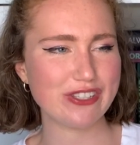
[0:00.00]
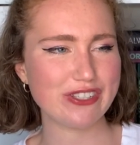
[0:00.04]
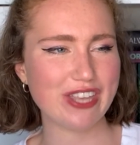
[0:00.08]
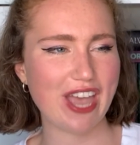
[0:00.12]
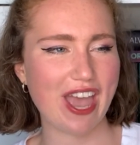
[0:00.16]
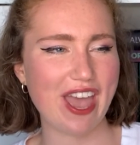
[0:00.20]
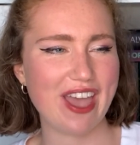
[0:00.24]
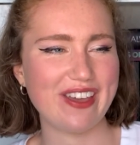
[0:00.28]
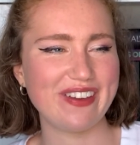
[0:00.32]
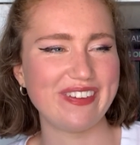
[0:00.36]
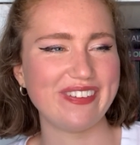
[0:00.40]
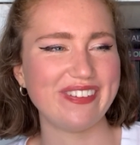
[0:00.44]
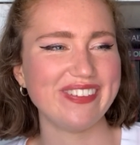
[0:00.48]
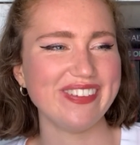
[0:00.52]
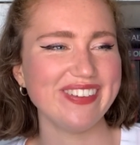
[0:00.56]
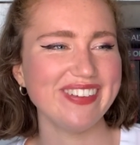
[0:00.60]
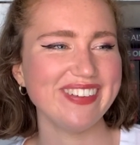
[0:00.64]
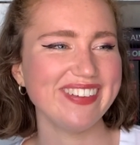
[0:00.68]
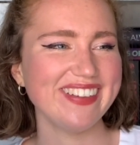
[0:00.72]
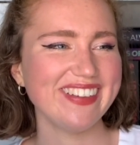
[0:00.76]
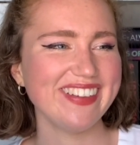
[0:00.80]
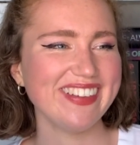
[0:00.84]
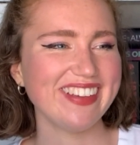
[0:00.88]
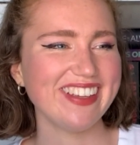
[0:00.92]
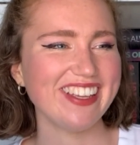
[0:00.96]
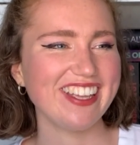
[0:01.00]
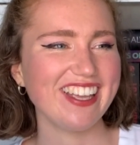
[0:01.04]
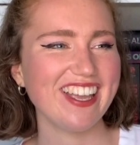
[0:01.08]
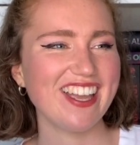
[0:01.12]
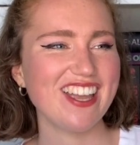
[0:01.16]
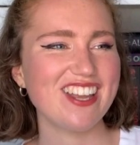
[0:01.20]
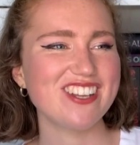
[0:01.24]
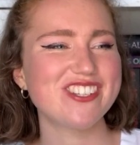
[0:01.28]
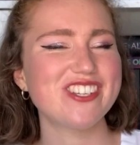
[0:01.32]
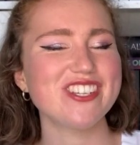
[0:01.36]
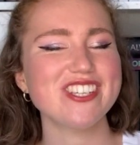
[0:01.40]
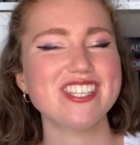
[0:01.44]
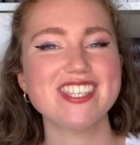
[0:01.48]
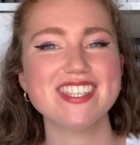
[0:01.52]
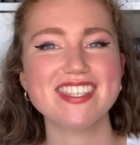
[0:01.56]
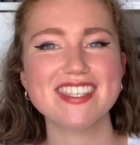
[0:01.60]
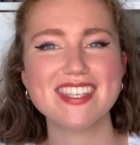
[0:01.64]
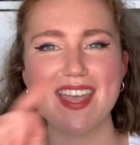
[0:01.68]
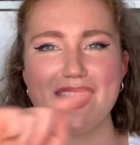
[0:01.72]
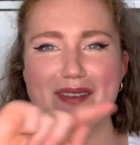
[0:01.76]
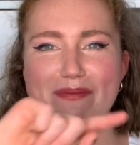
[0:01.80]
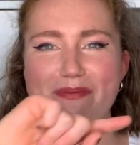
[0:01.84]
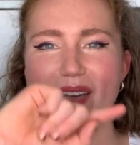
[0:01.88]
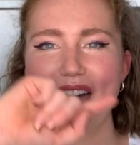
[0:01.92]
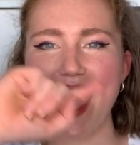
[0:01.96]
So just
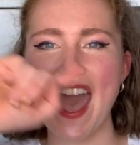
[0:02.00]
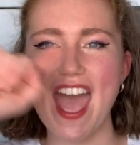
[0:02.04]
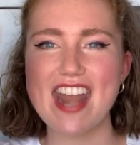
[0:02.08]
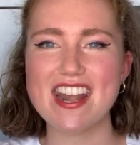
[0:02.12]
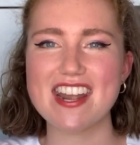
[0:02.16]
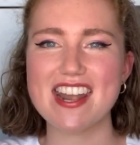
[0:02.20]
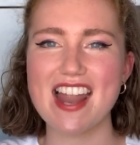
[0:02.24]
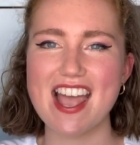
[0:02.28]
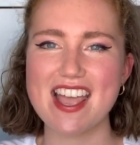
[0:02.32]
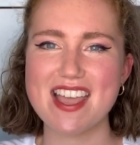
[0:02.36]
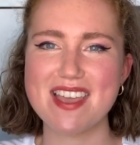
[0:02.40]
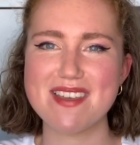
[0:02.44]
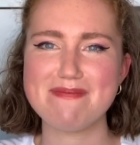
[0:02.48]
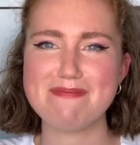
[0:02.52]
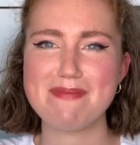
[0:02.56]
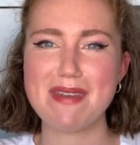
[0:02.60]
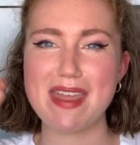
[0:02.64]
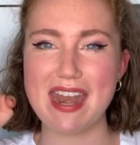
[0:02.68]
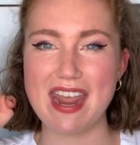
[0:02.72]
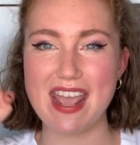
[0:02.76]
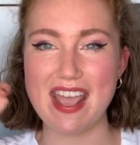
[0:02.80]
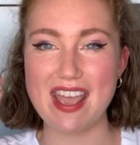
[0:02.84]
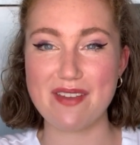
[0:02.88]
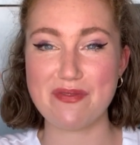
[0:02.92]
skip ahead like a minute